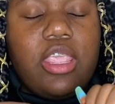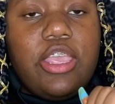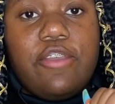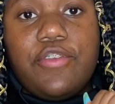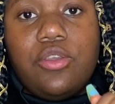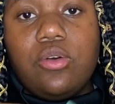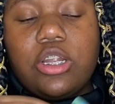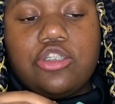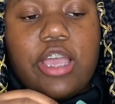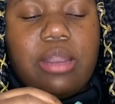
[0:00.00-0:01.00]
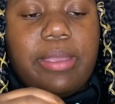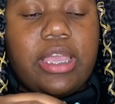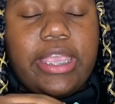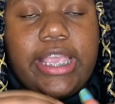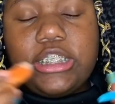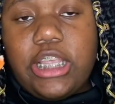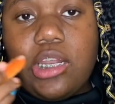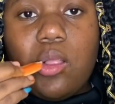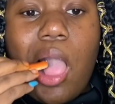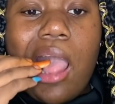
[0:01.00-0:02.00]
If you are trying to make a kid
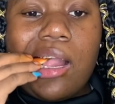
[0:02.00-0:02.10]
channel,